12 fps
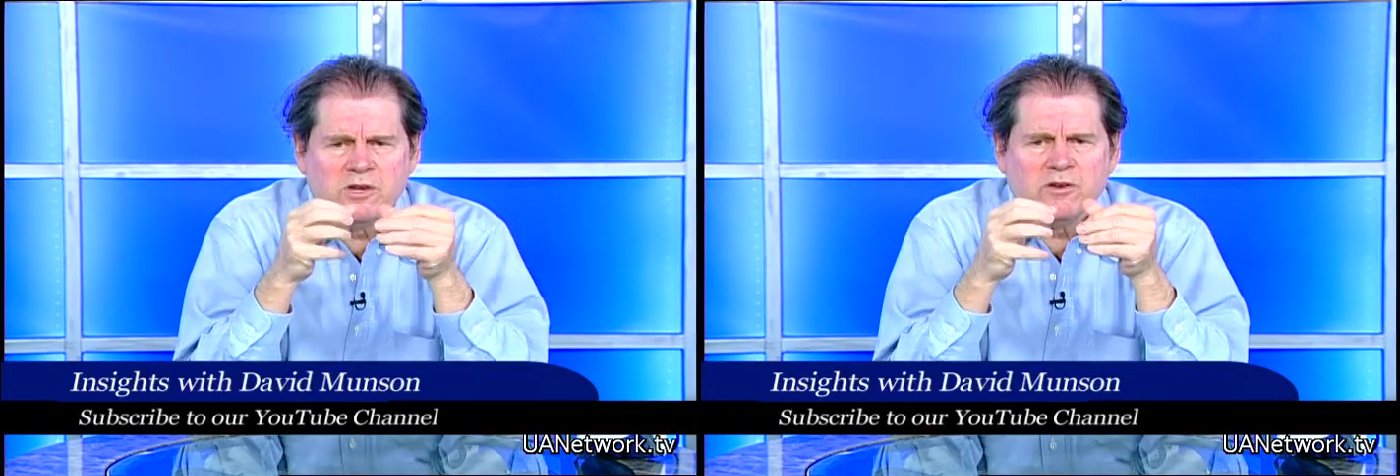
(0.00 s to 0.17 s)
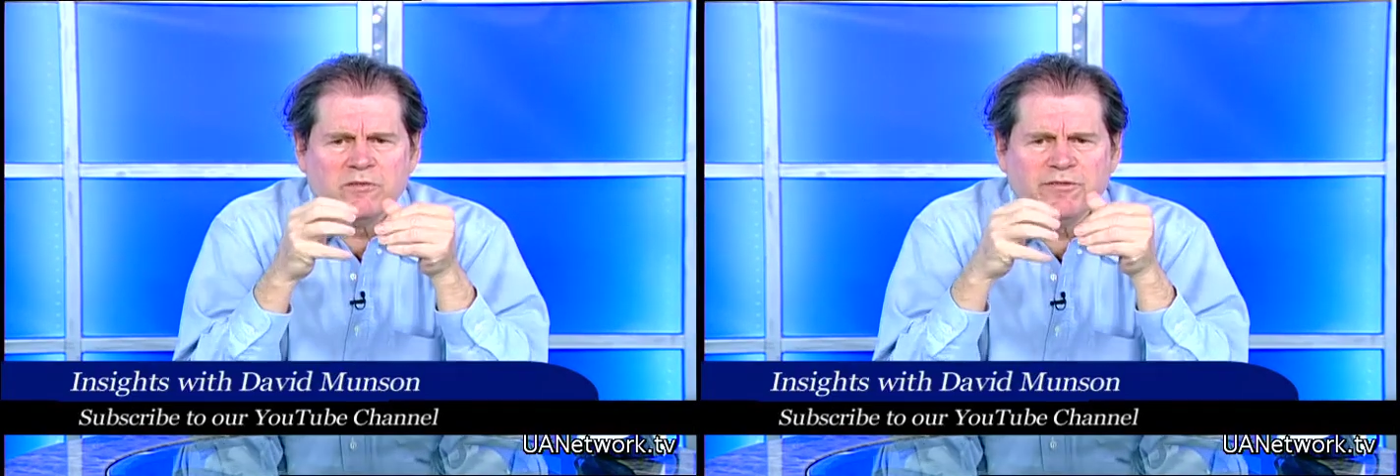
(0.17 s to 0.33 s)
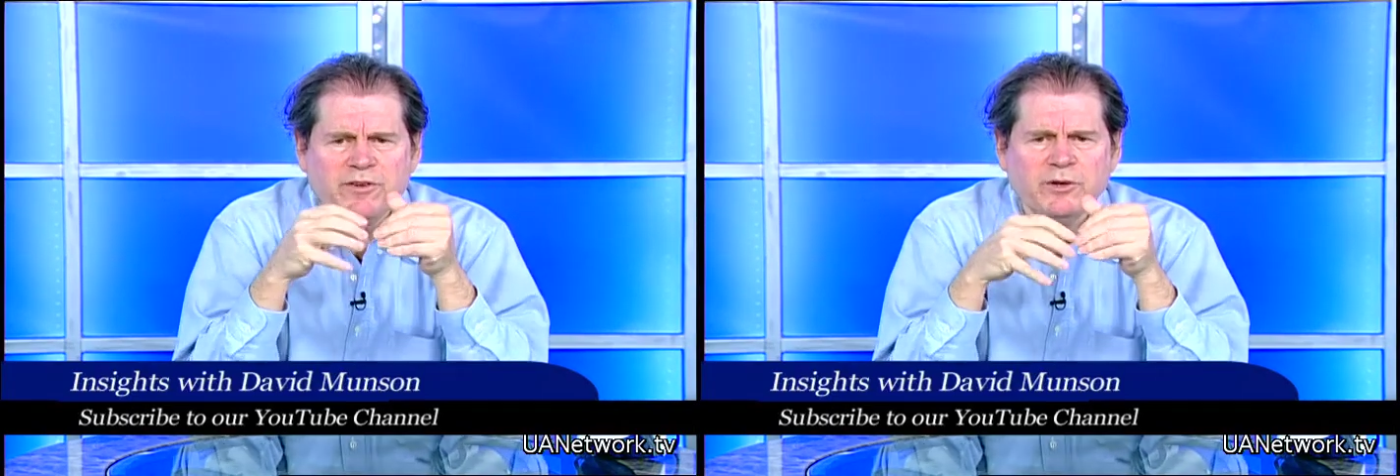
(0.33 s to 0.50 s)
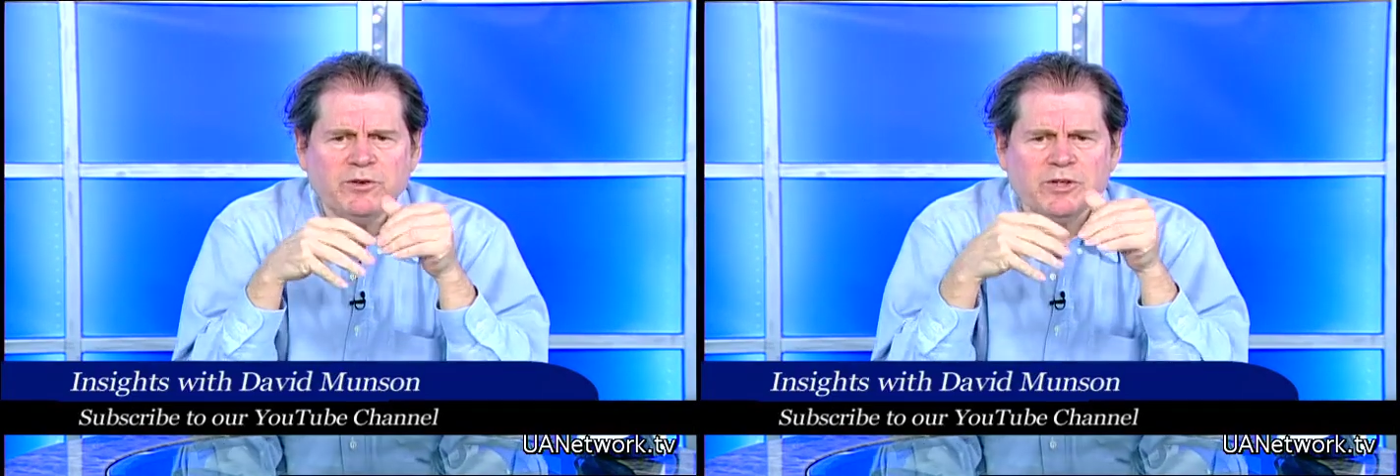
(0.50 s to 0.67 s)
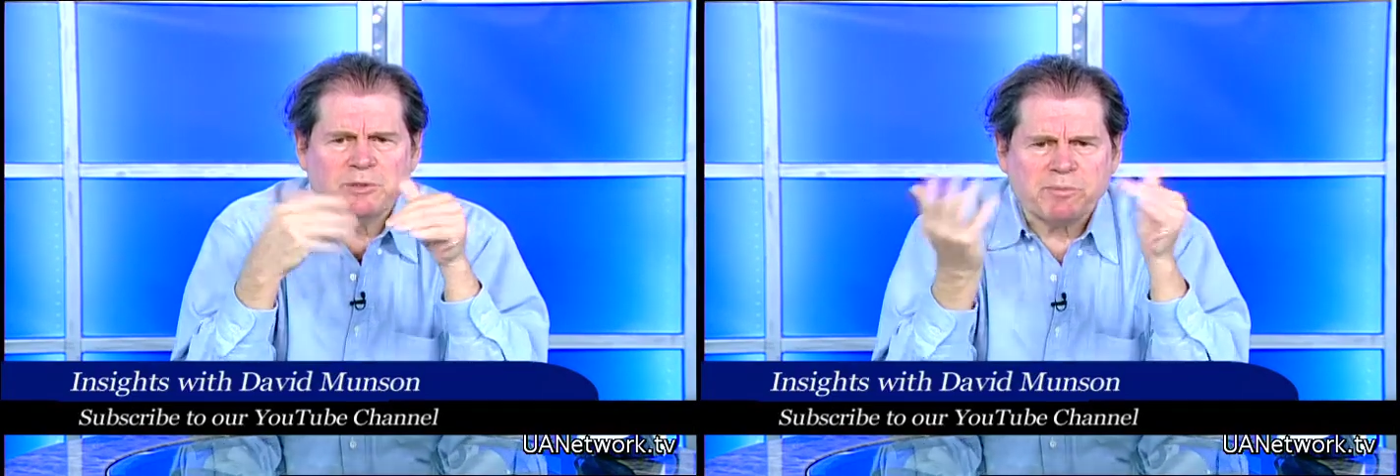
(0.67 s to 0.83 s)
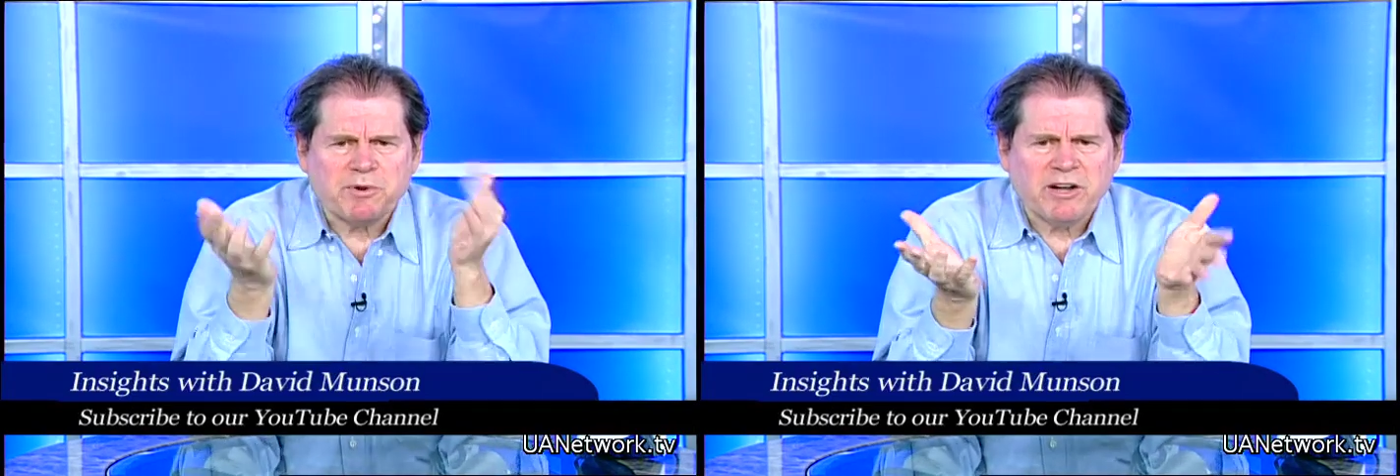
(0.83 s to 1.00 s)

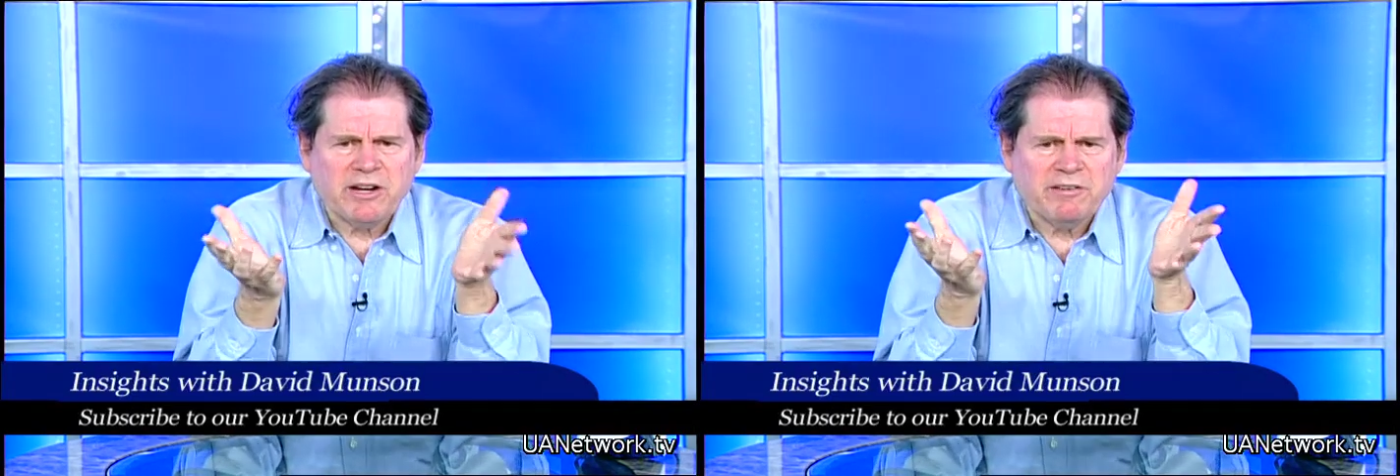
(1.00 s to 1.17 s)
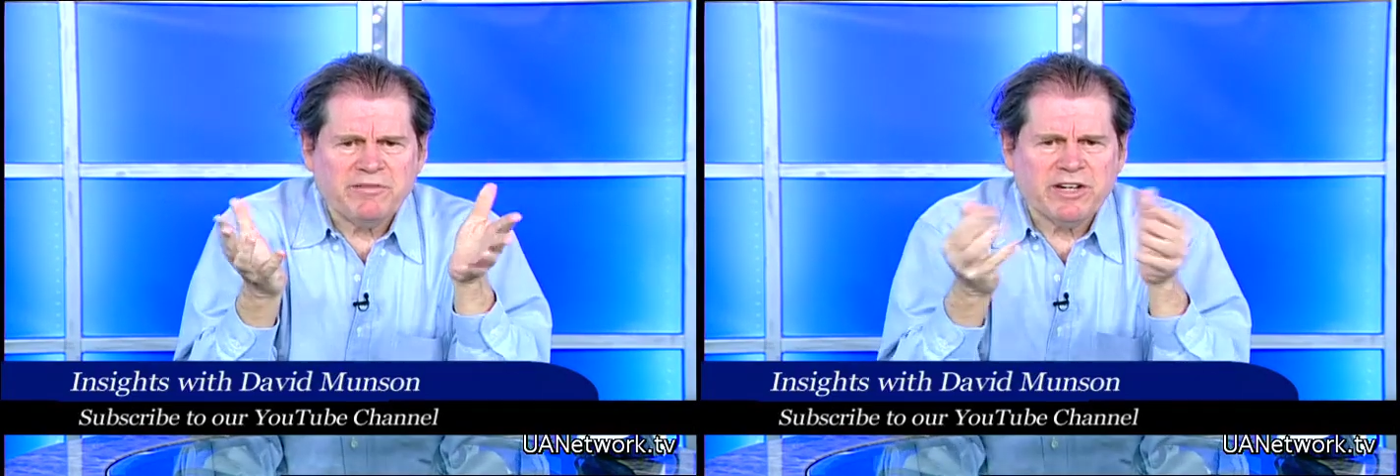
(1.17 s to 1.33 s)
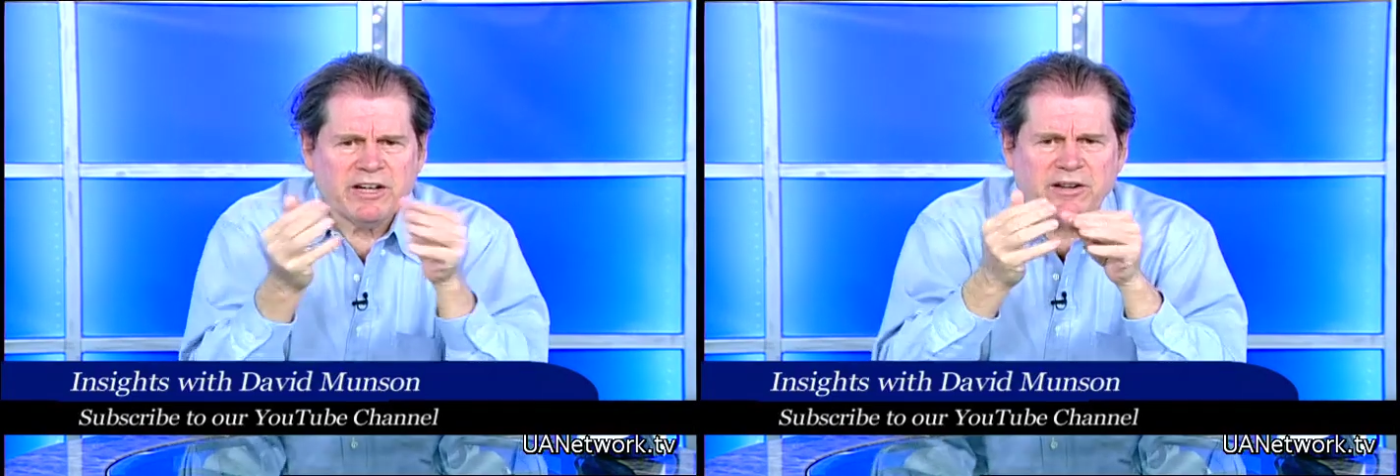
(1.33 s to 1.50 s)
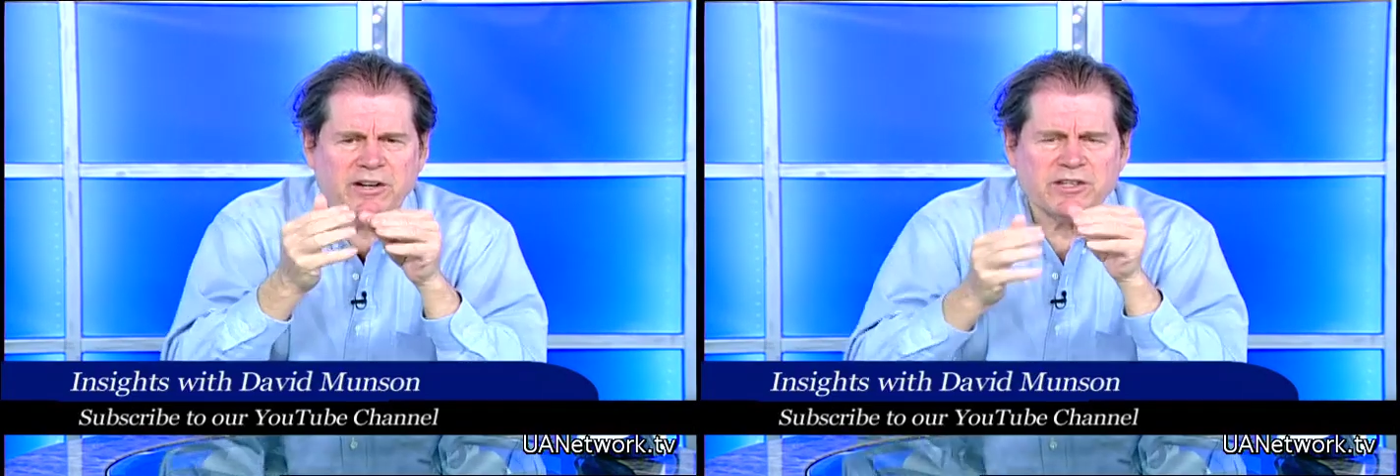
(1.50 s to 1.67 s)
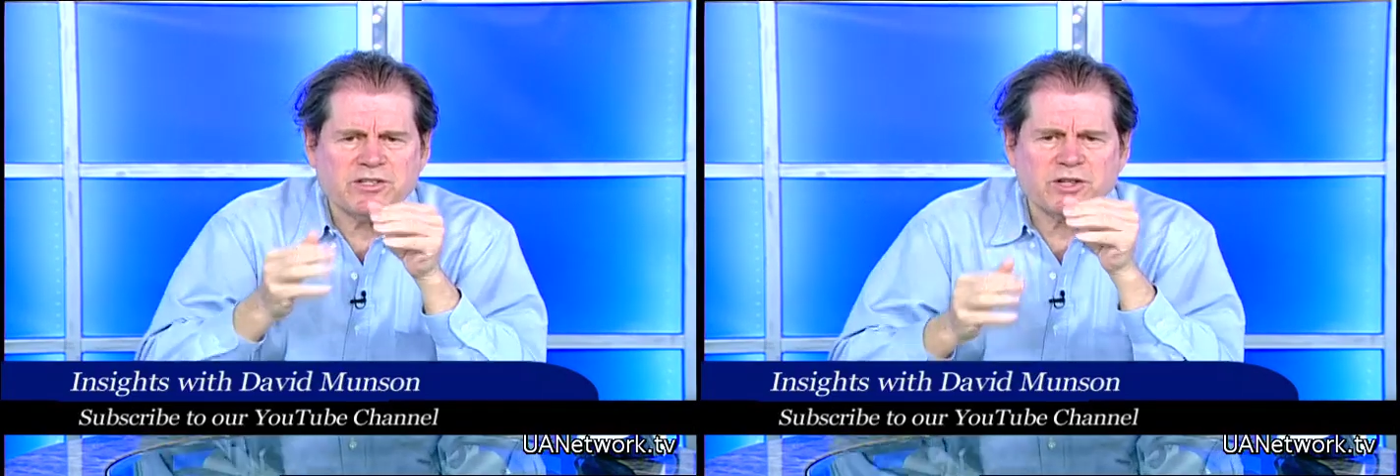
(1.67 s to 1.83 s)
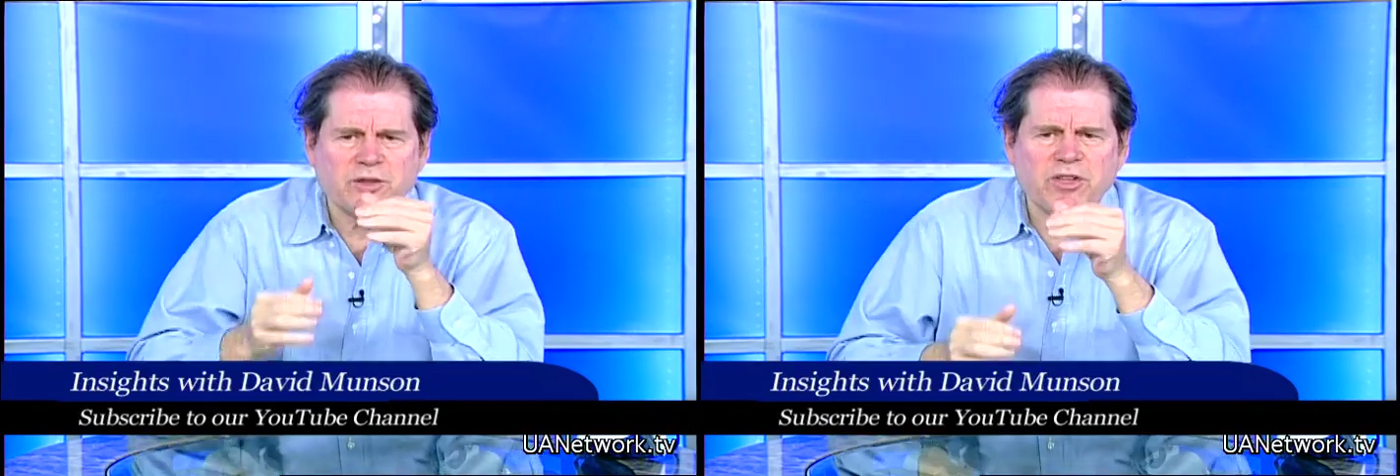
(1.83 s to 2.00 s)
food-deprived areas
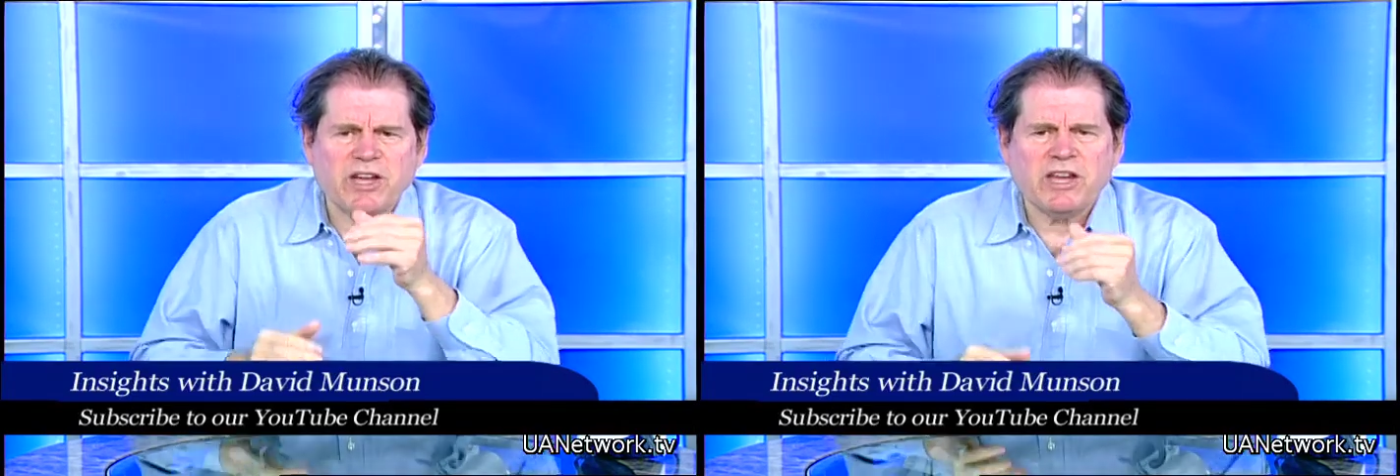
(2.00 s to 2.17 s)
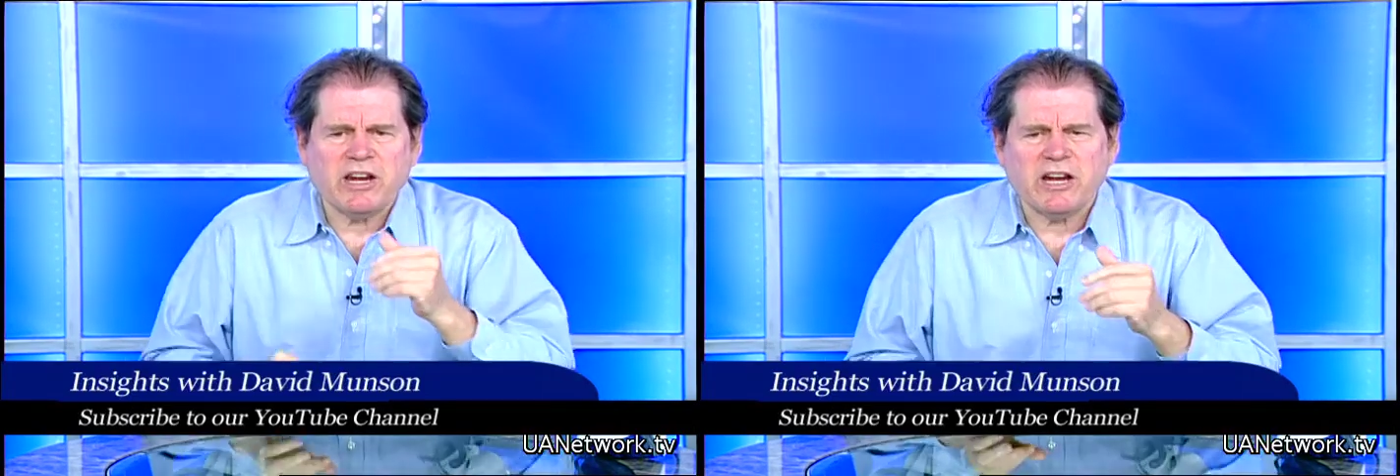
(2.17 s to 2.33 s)
so they can